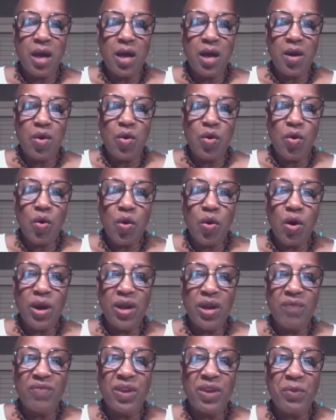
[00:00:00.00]
or
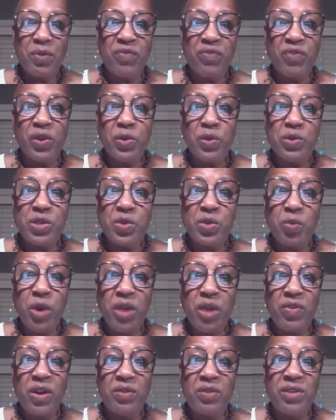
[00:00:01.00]
if they refuse to
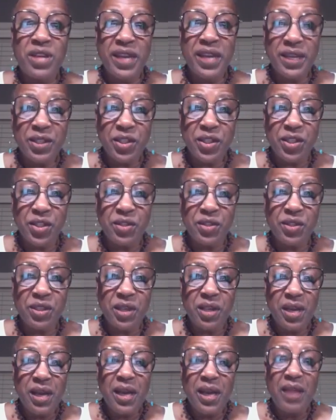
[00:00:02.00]
wear their dentures,
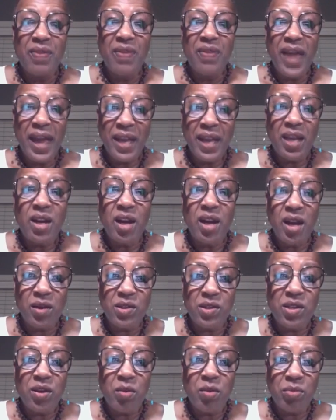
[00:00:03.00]
that can
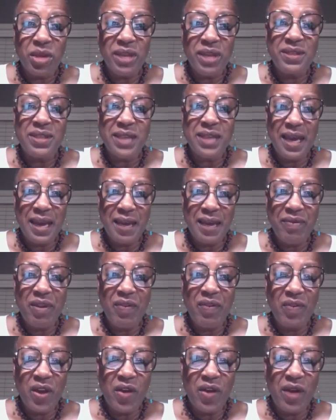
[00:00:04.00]
also be a sign
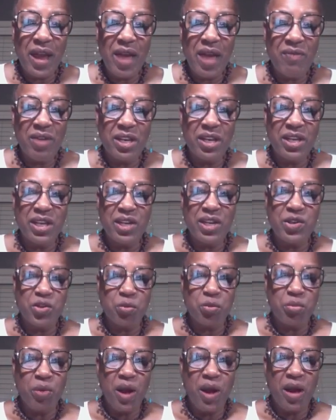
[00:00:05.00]
that they're having
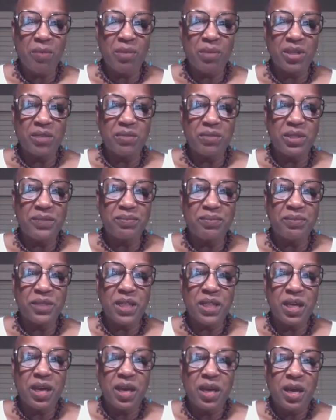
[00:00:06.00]
dental problems.
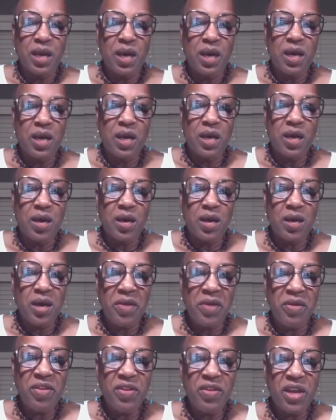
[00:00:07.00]

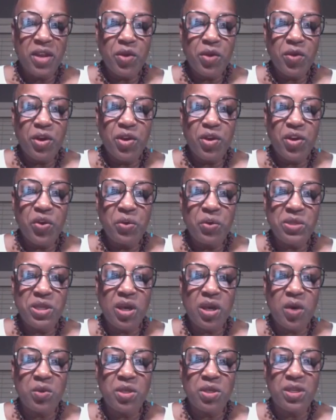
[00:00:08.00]
Another thing you can do is
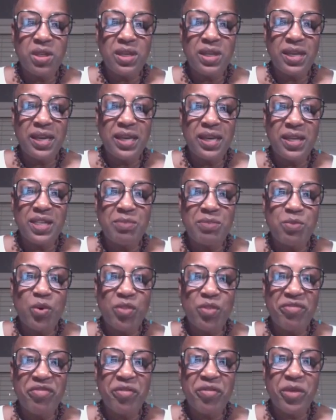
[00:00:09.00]
go to the dentist
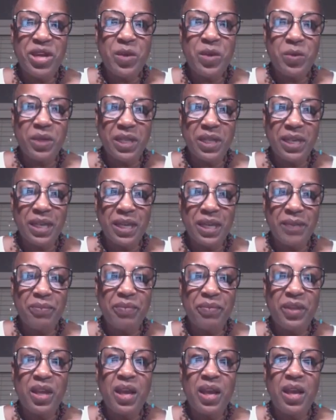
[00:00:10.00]
more frequently.
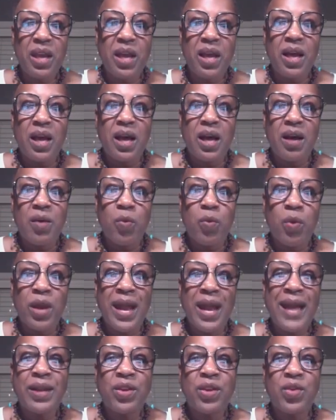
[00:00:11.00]

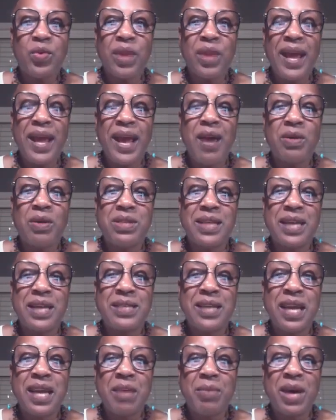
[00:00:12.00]
What I do now is I
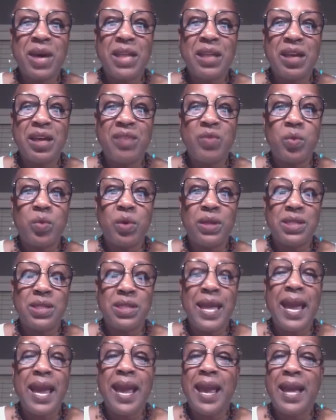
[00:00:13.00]
take my loved ones.
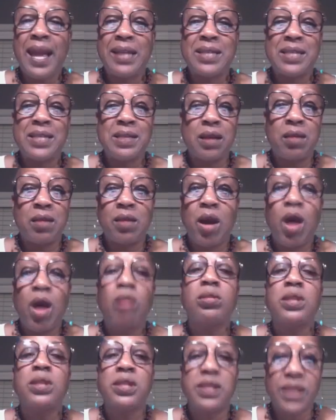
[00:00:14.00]
They had
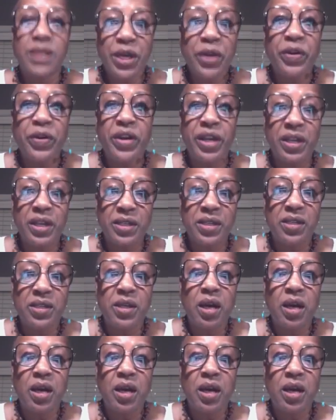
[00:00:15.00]
serious